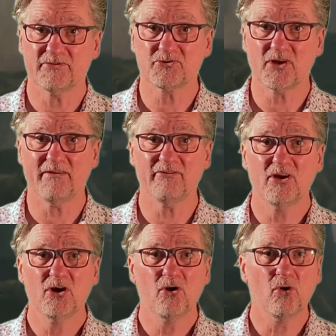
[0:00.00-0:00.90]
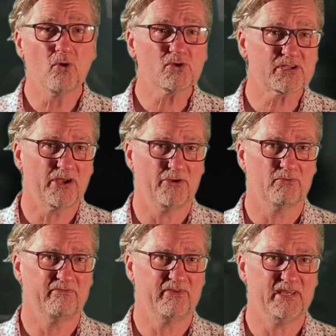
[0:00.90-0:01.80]
The draft also
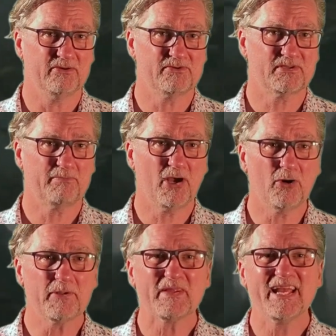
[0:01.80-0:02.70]
reveals the poet